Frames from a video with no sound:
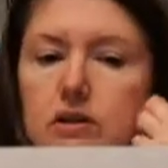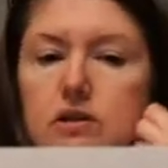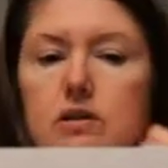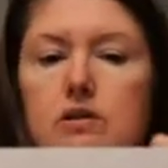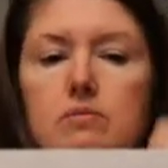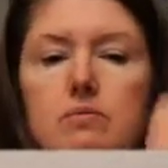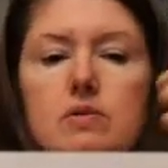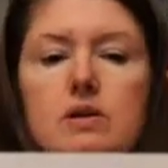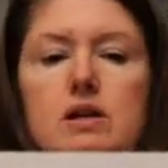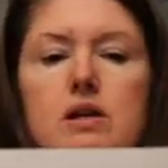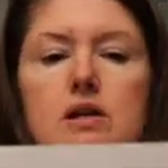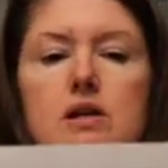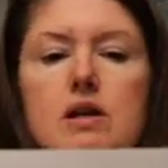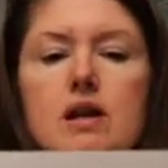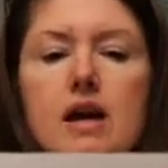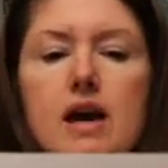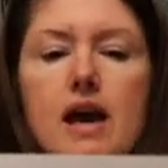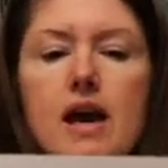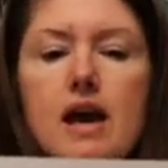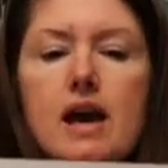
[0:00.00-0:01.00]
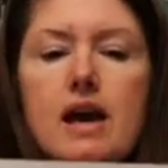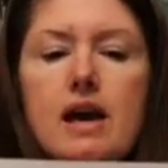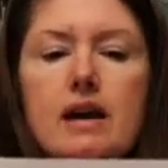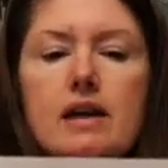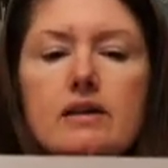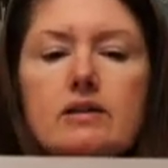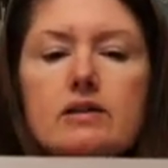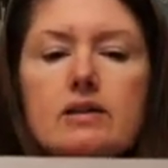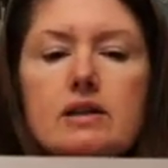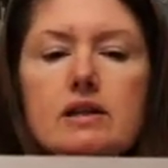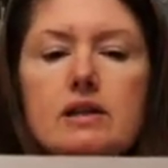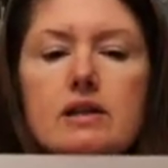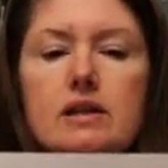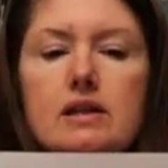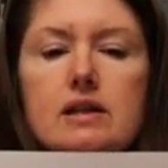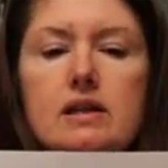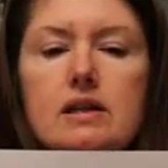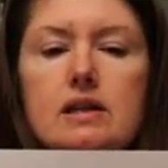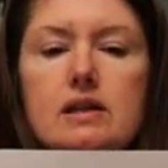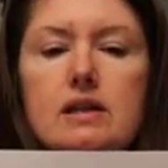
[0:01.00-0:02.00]
to be
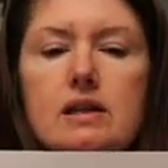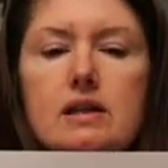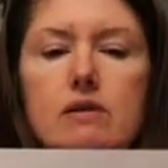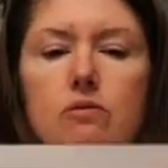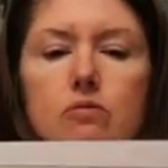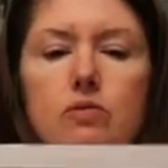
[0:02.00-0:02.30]
ATE,